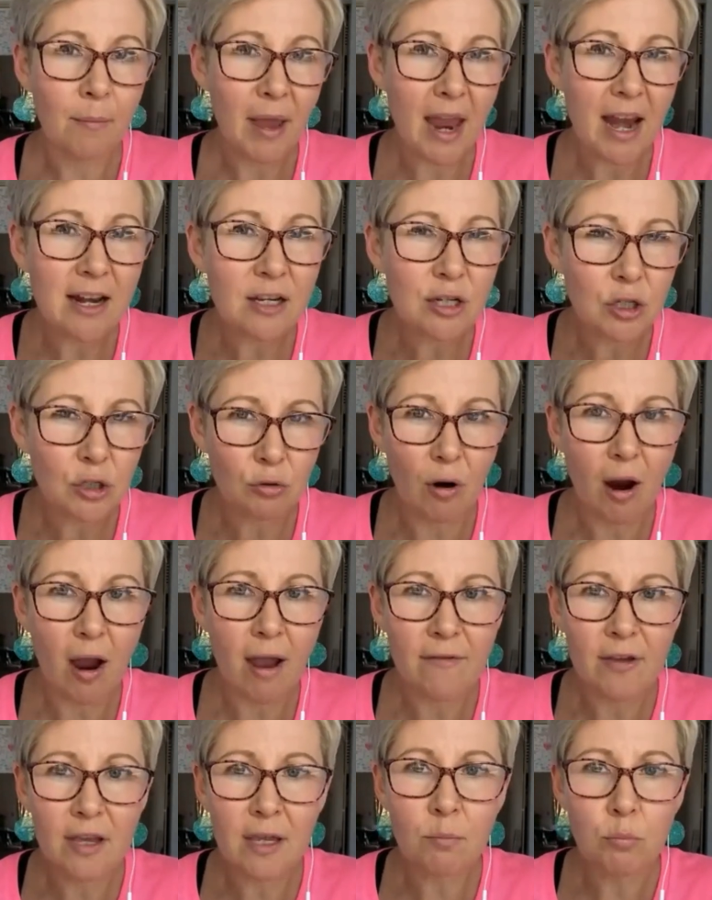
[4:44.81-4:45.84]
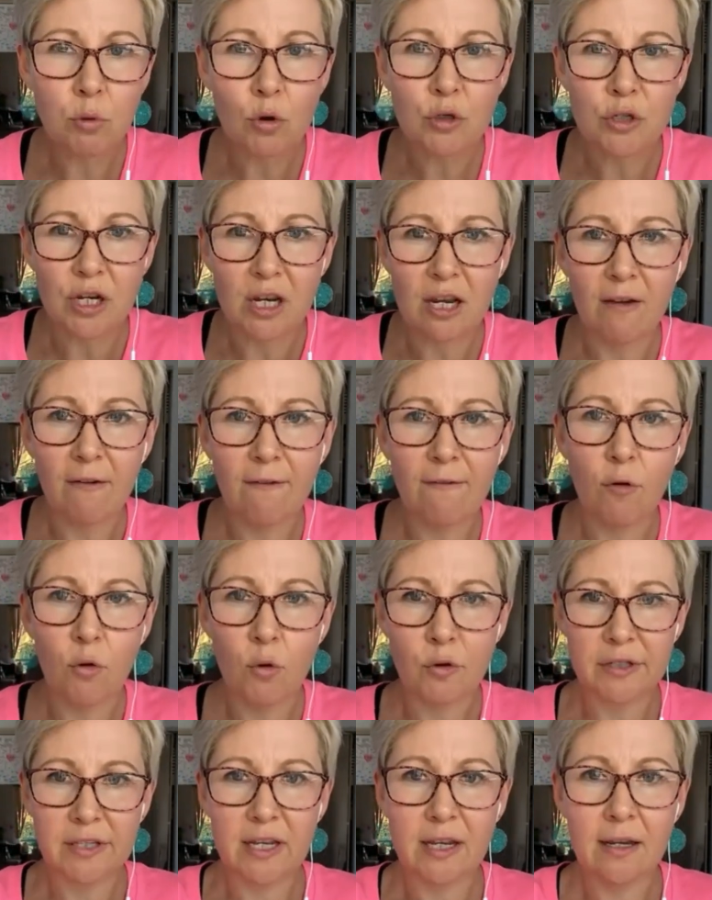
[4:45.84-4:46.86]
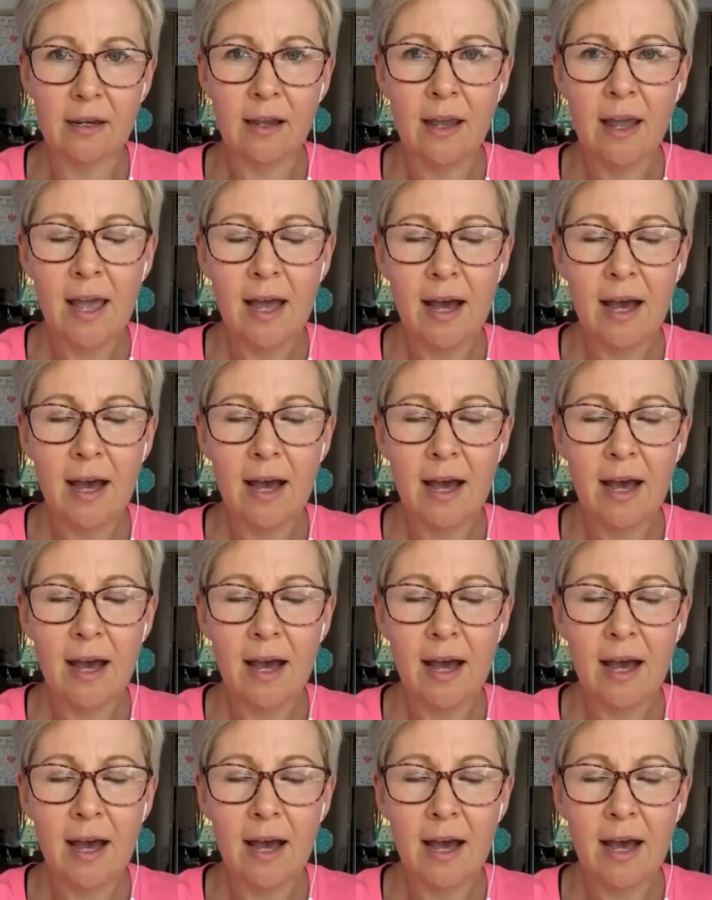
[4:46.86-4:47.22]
Any striving, pushing, forcing,